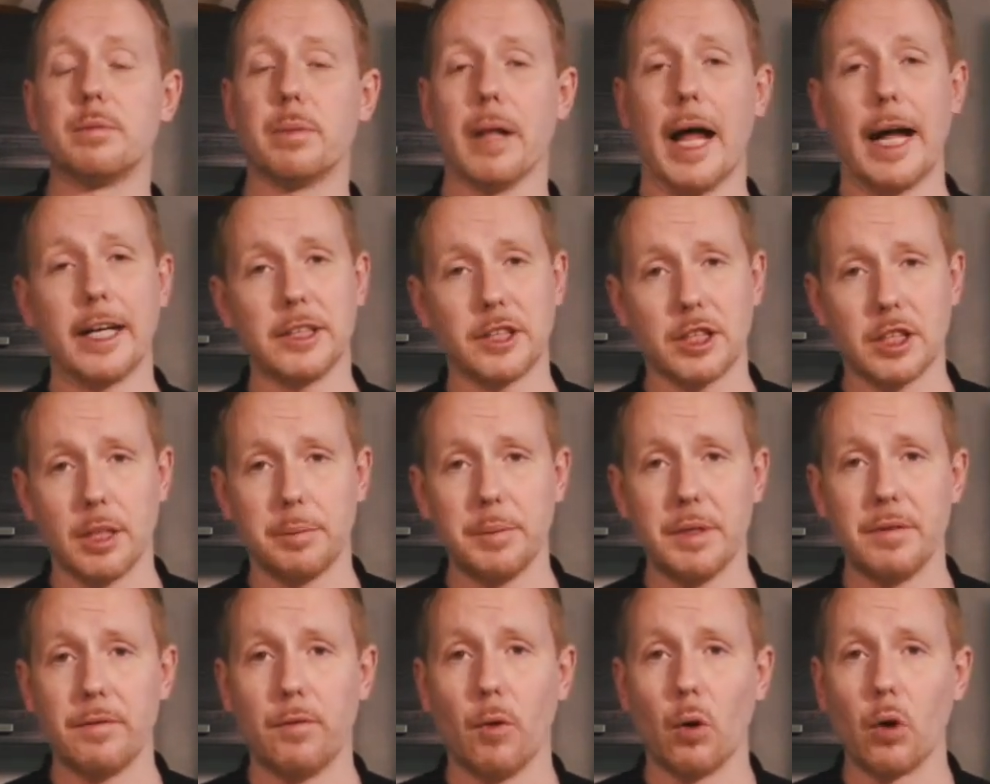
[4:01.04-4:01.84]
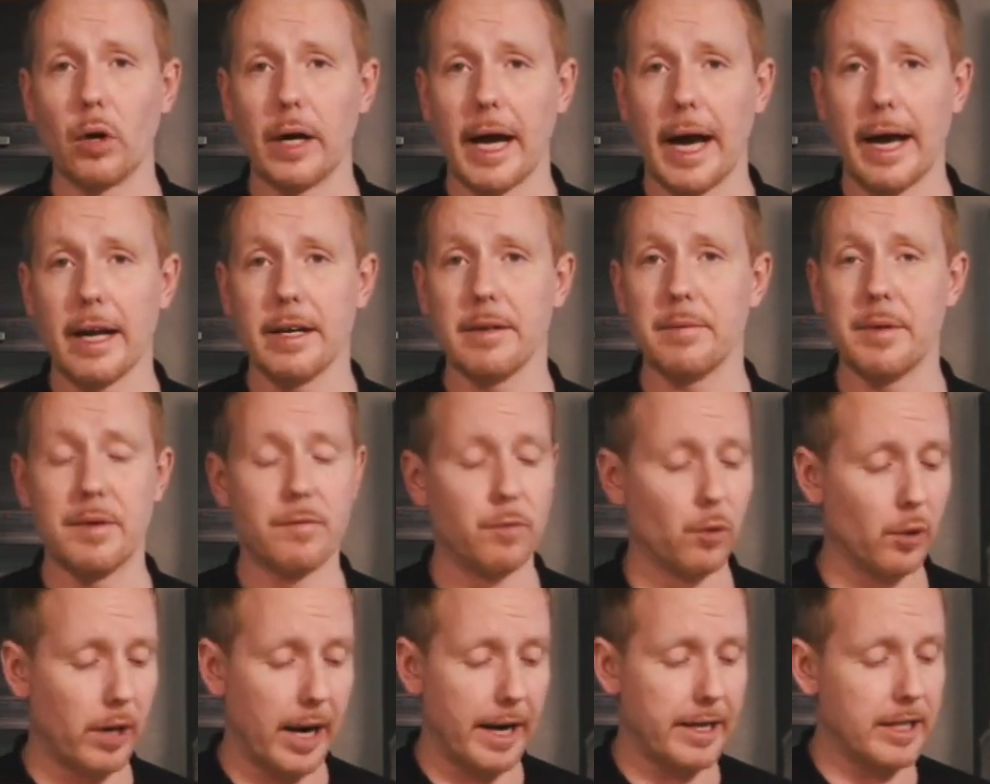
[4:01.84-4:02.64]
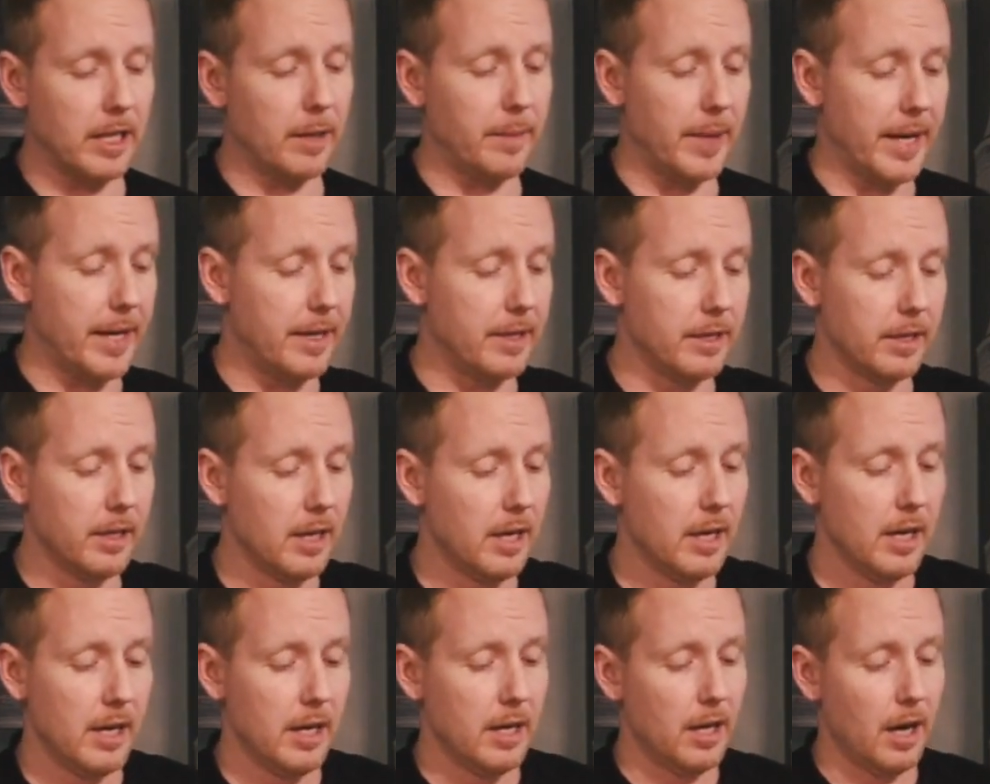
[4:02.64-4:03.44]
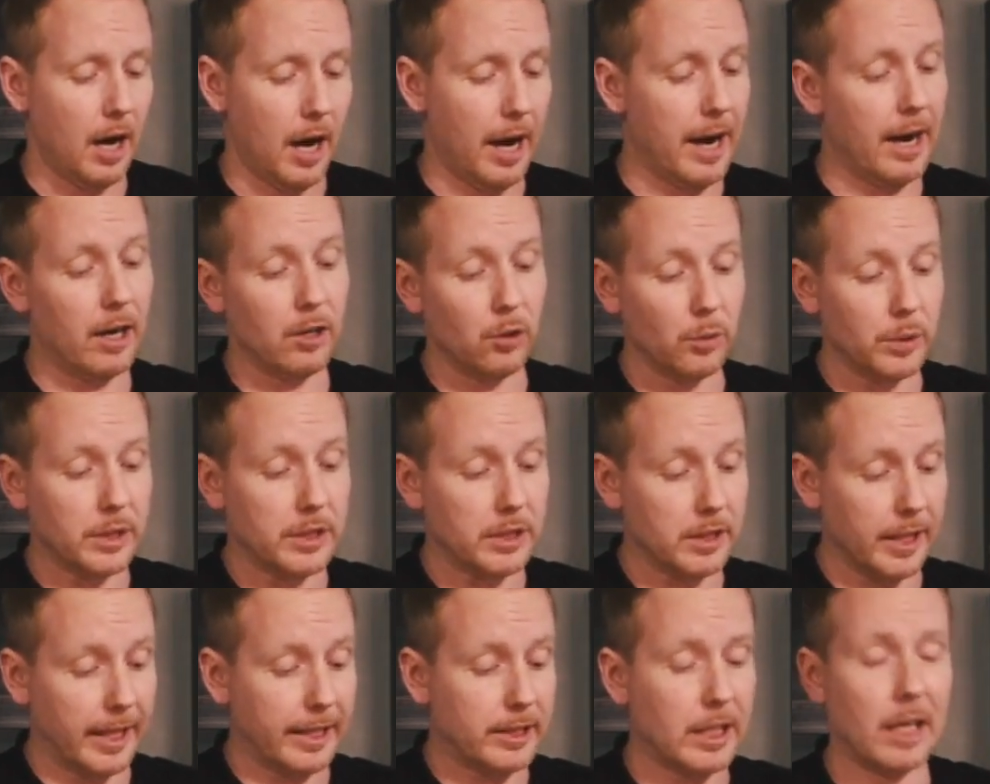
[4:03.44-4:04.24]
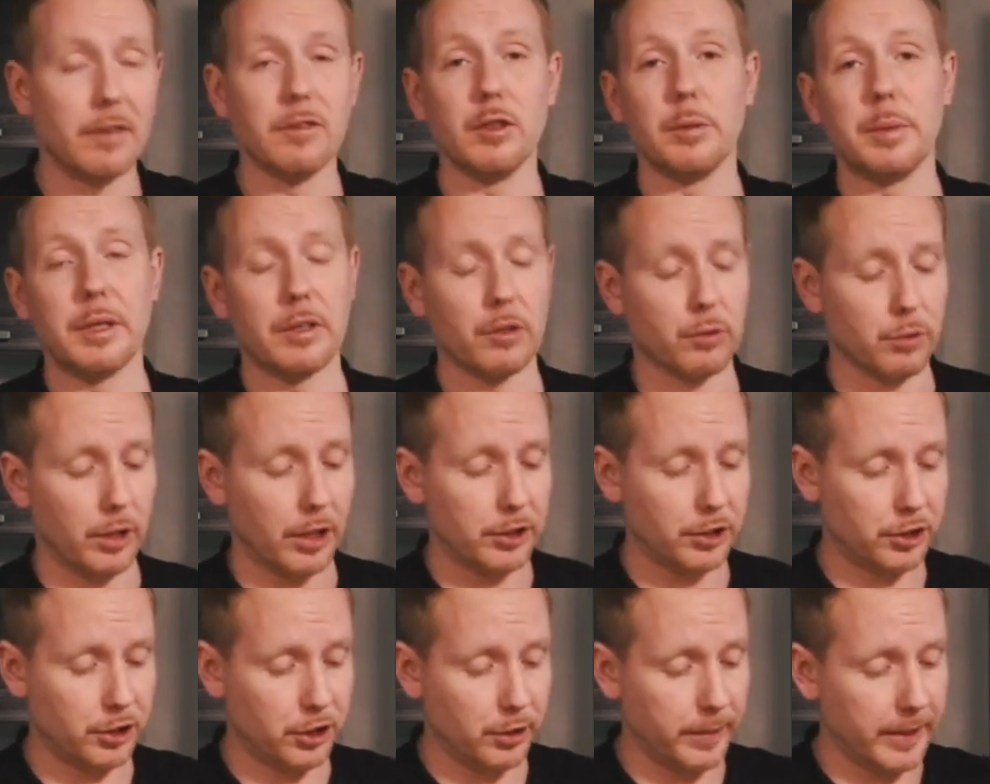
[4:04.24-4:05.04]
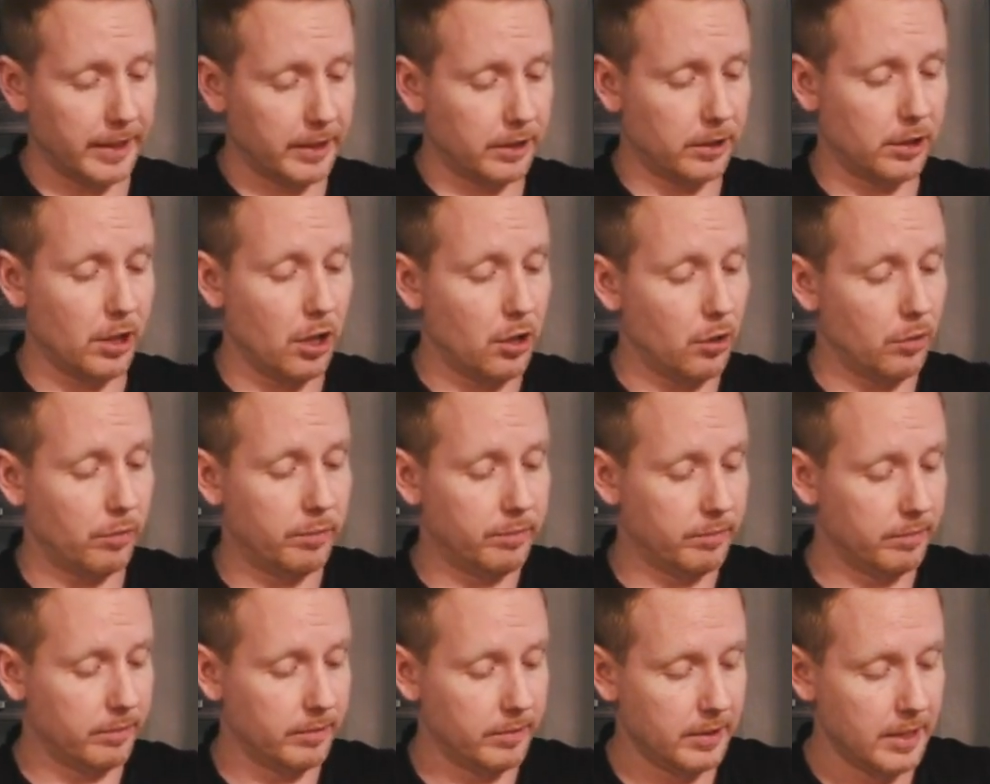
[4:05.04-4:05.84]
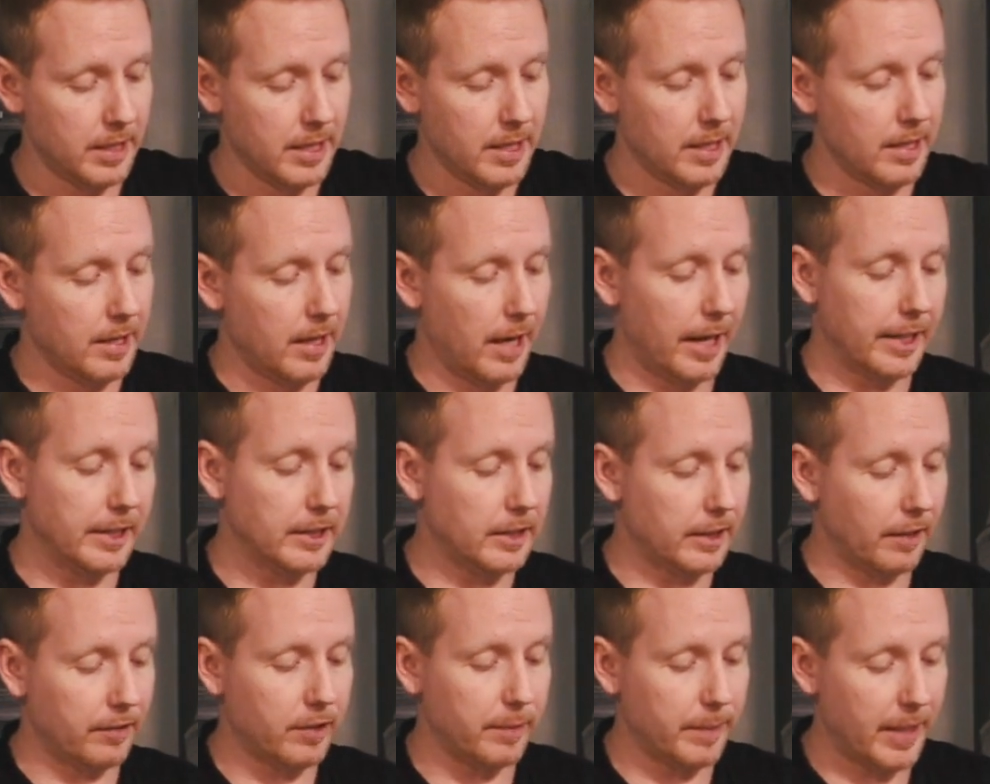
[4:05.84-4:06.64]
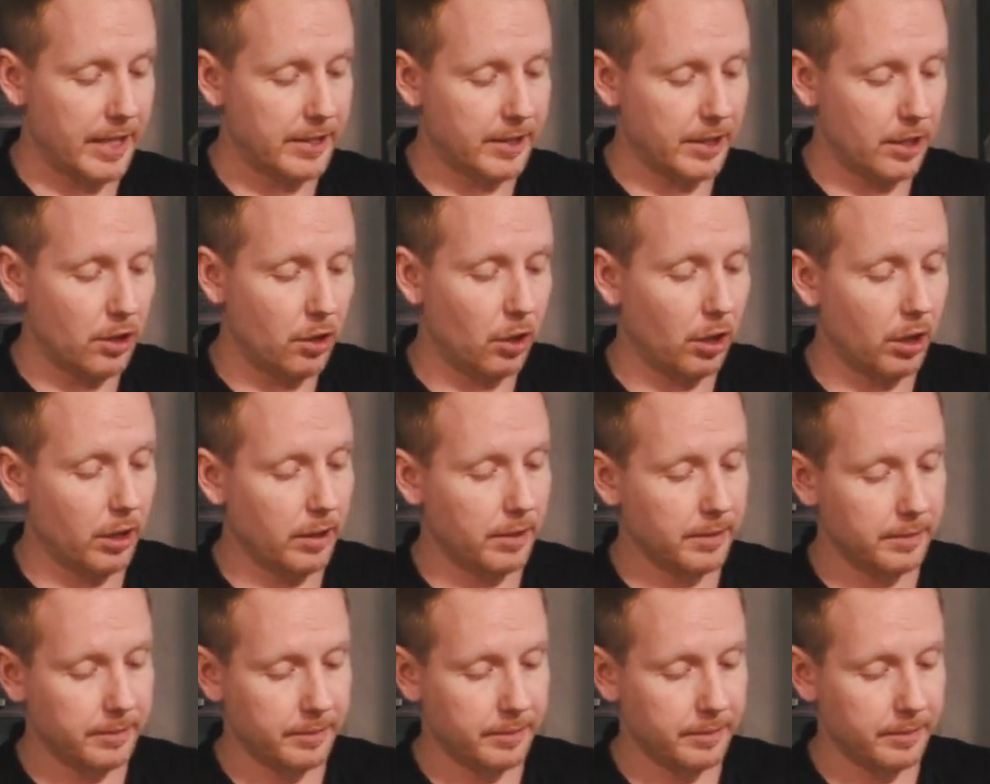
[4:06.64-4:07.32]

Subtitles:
blanch them beforehand before adding them in. I always like to have a little bit of crunch to it, so I just left them as they are.